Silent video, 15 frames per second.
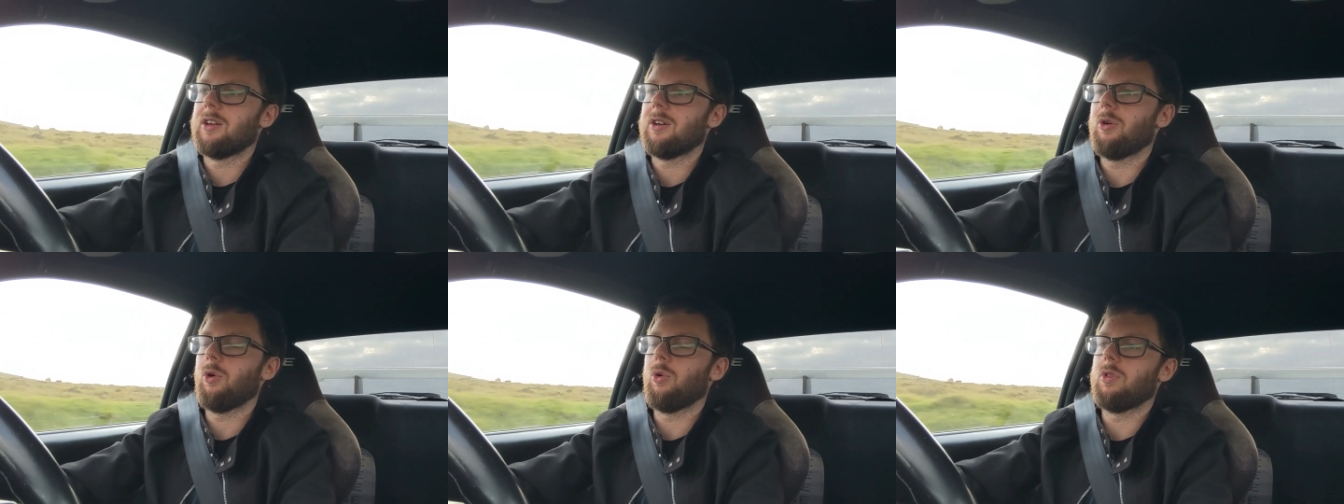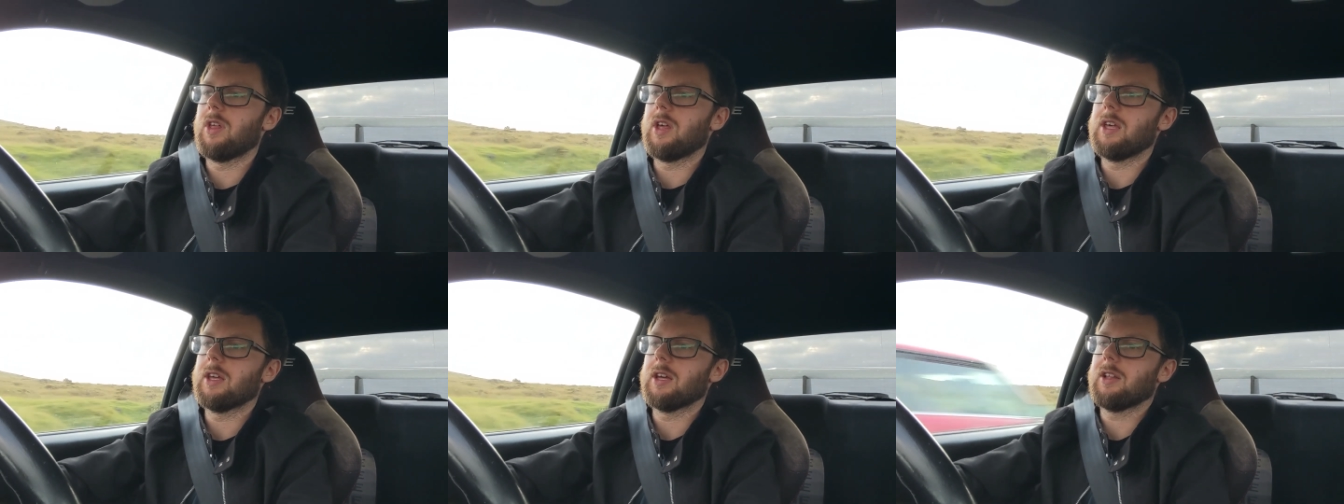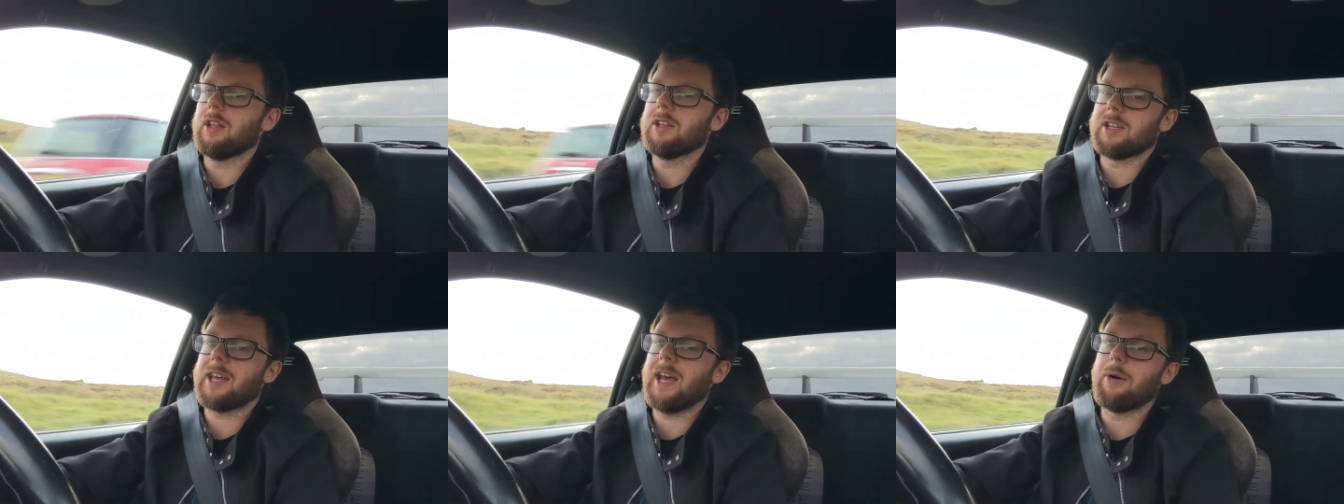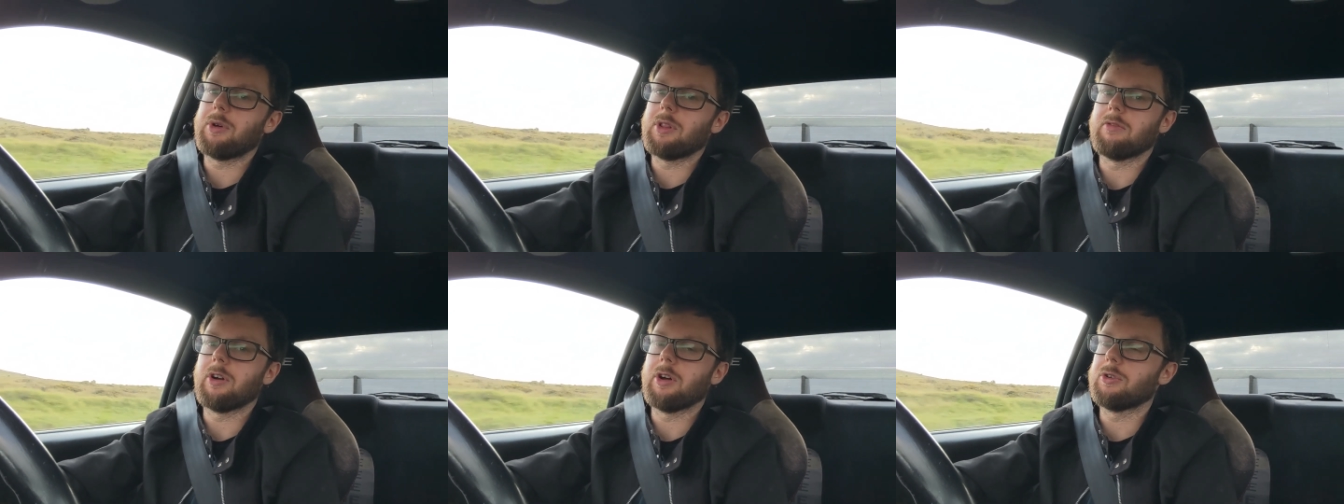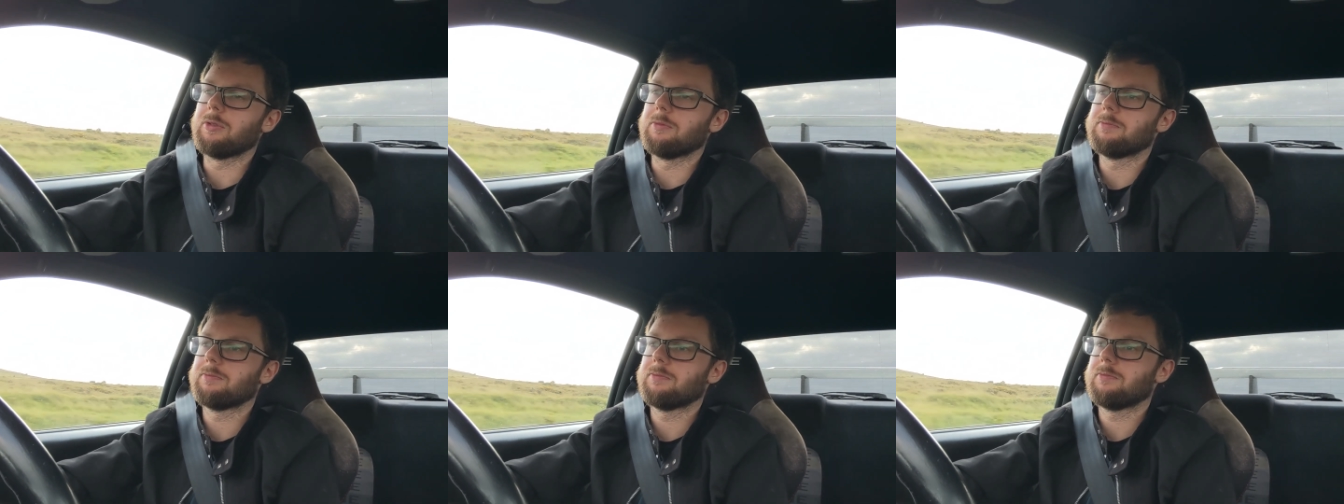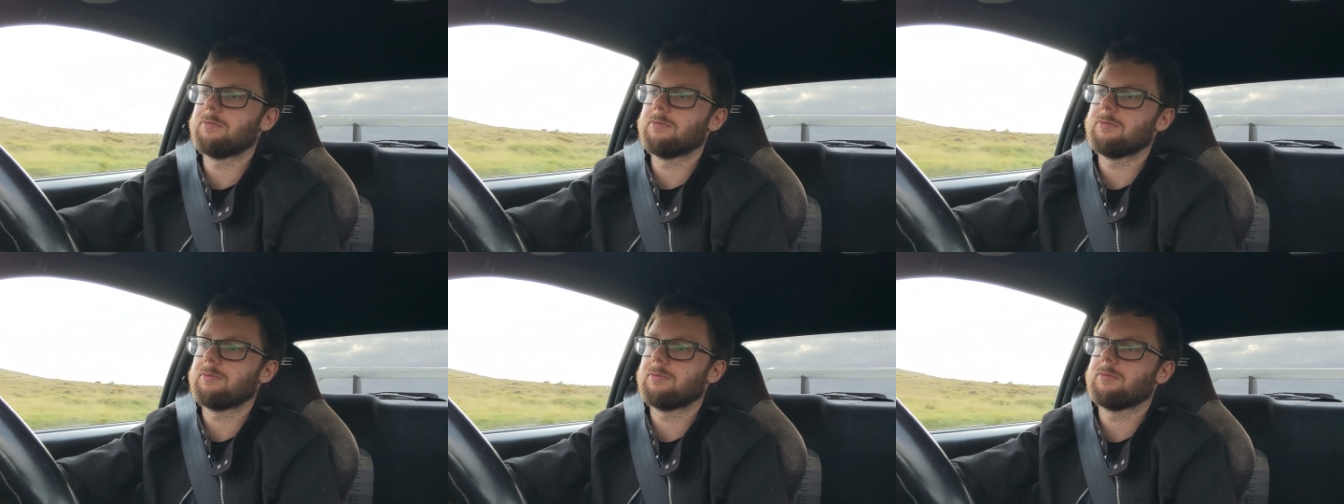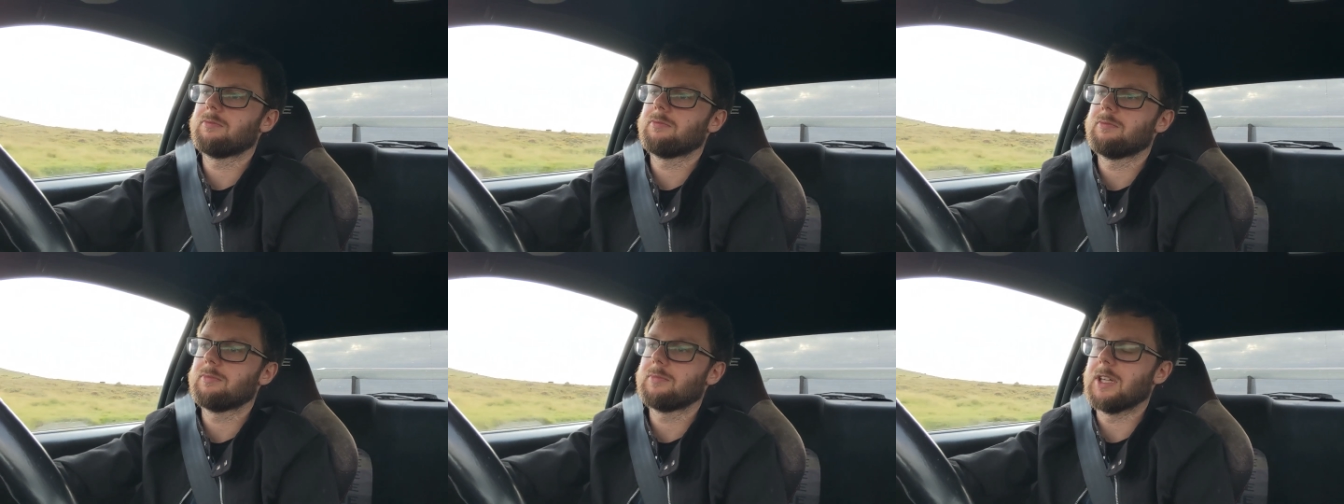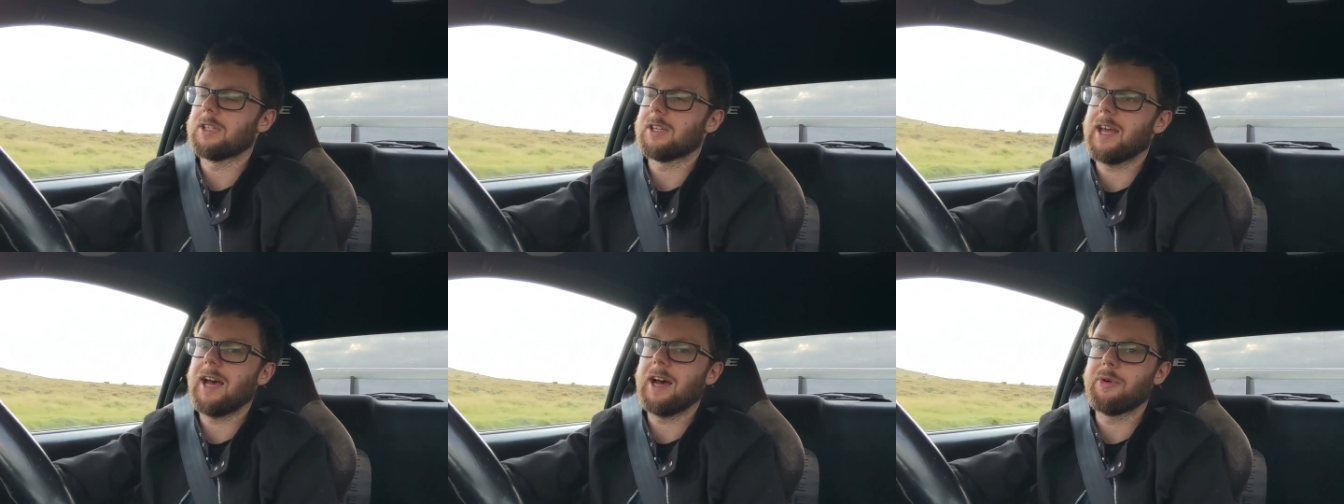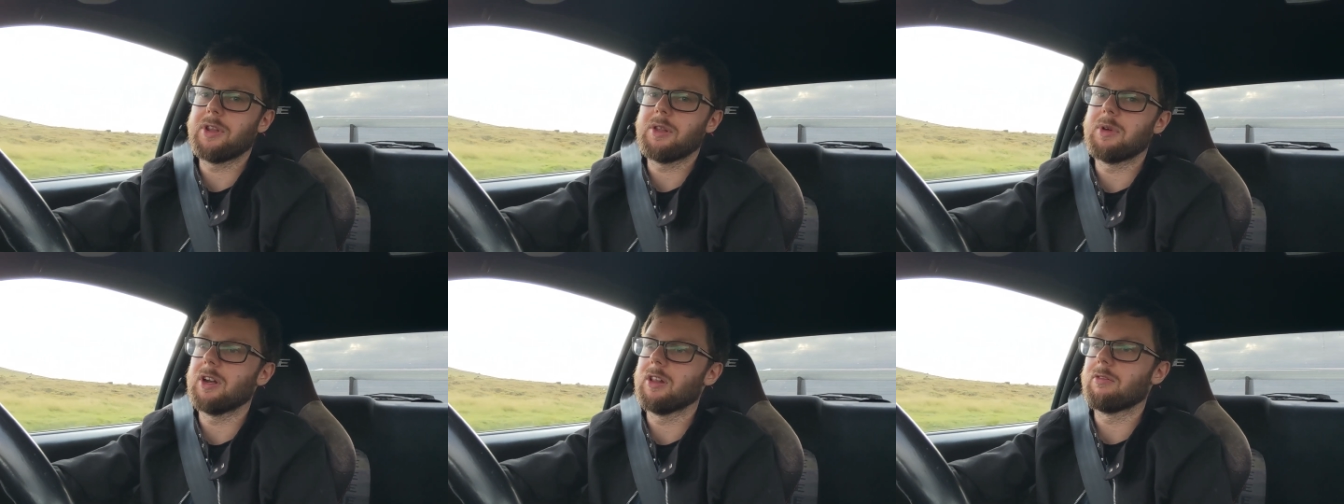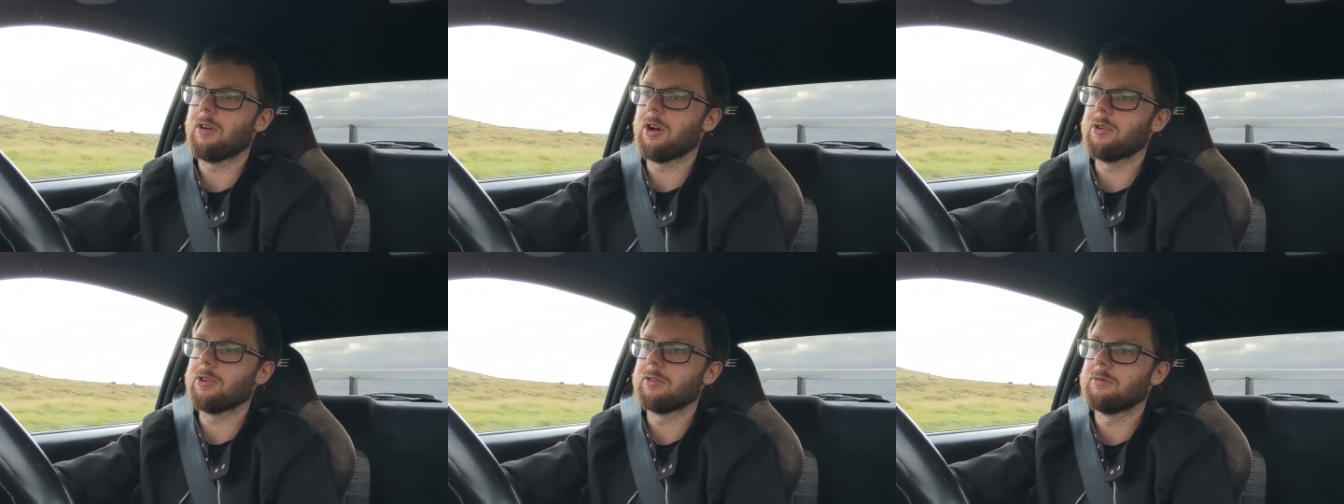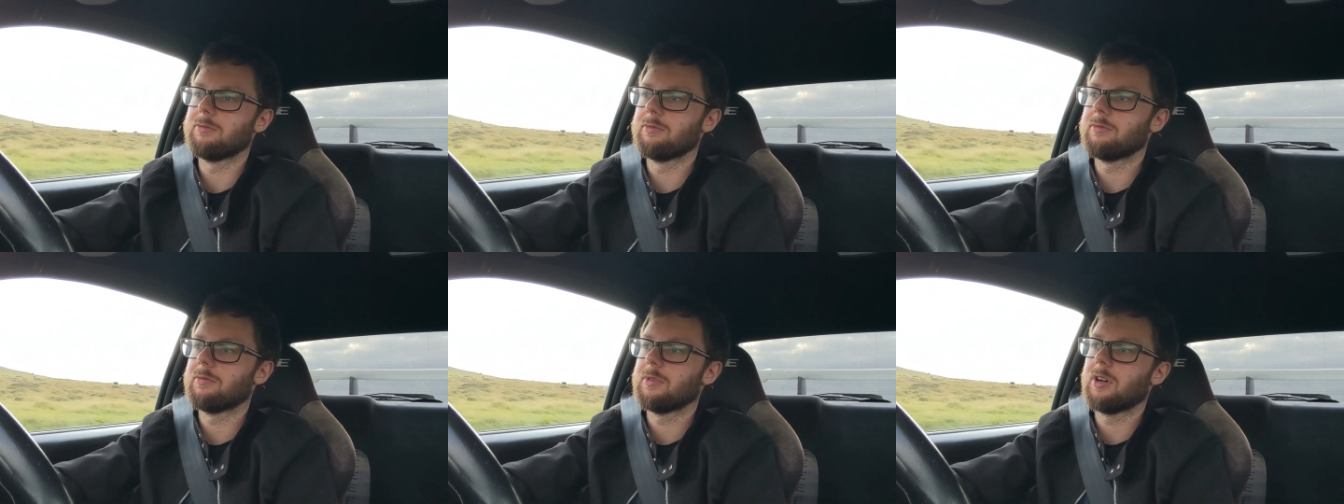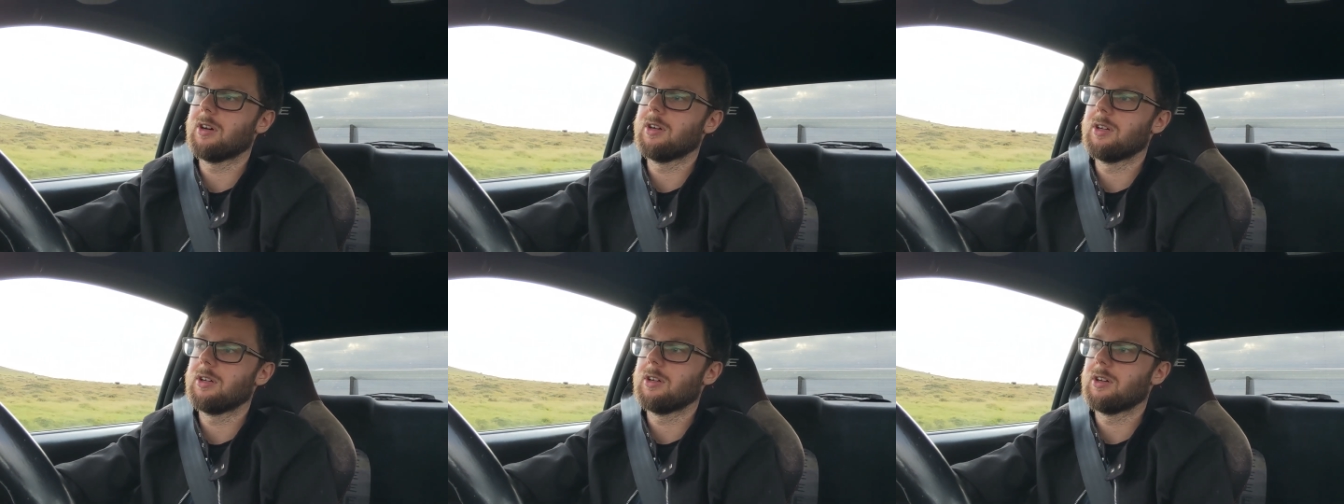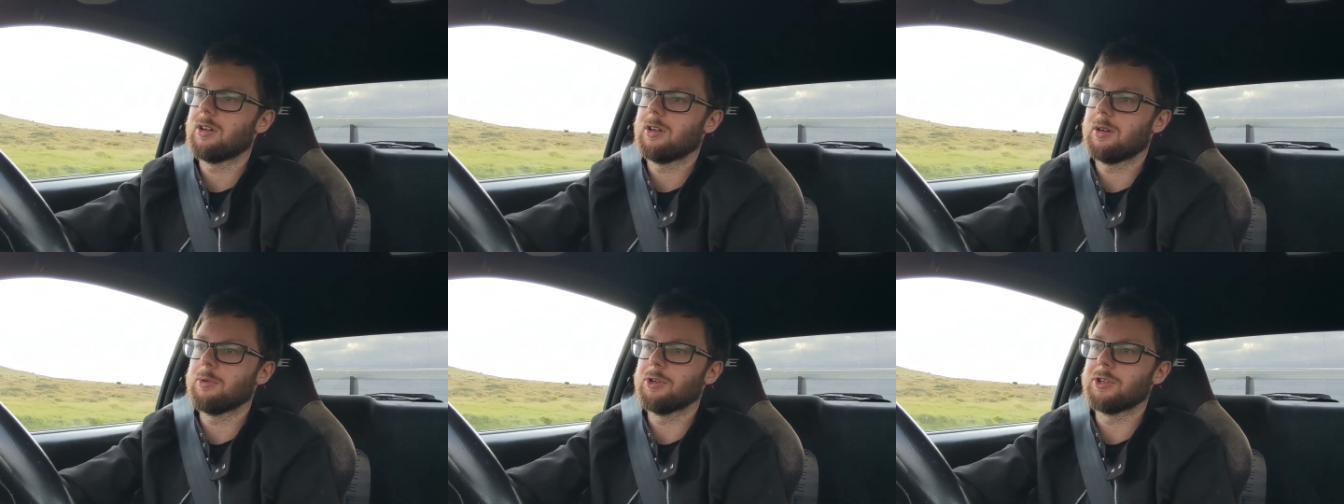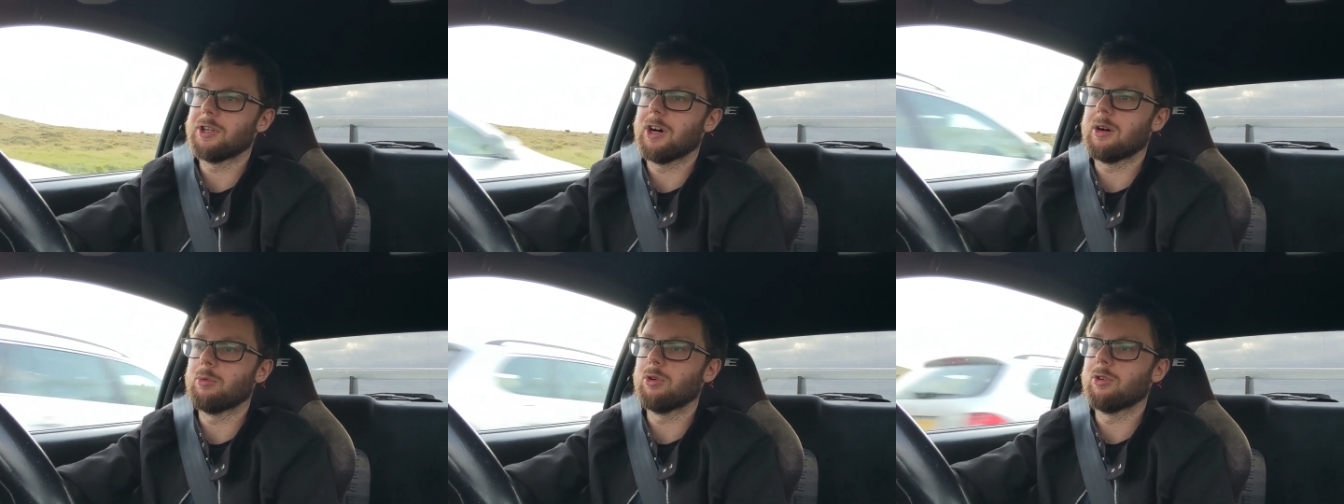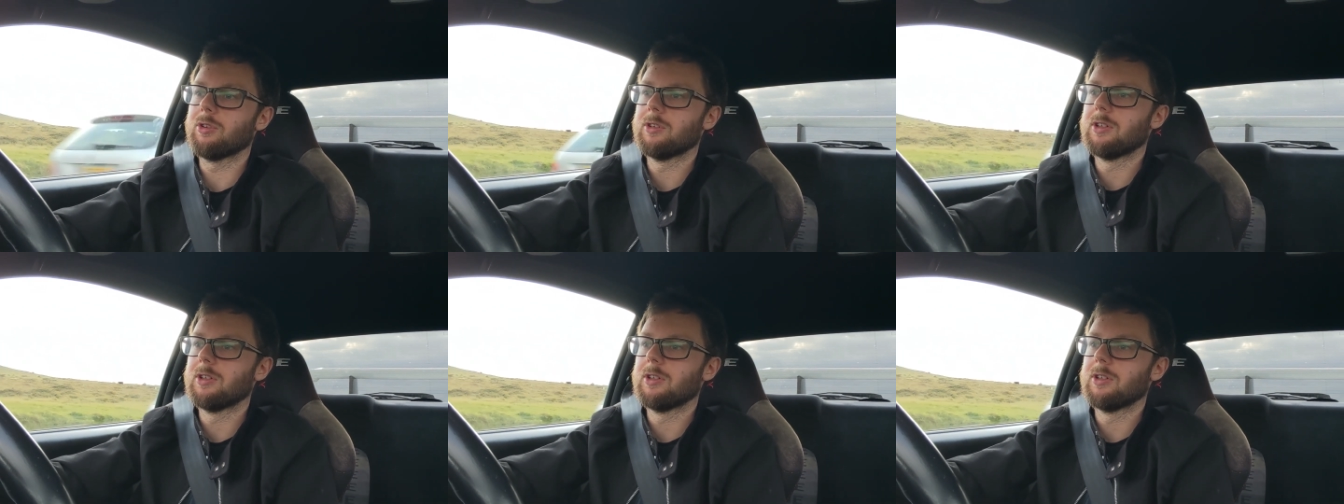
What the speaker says: all there's a cow in the road. There's a cow in the middle of the road. I'm on Dartmoor.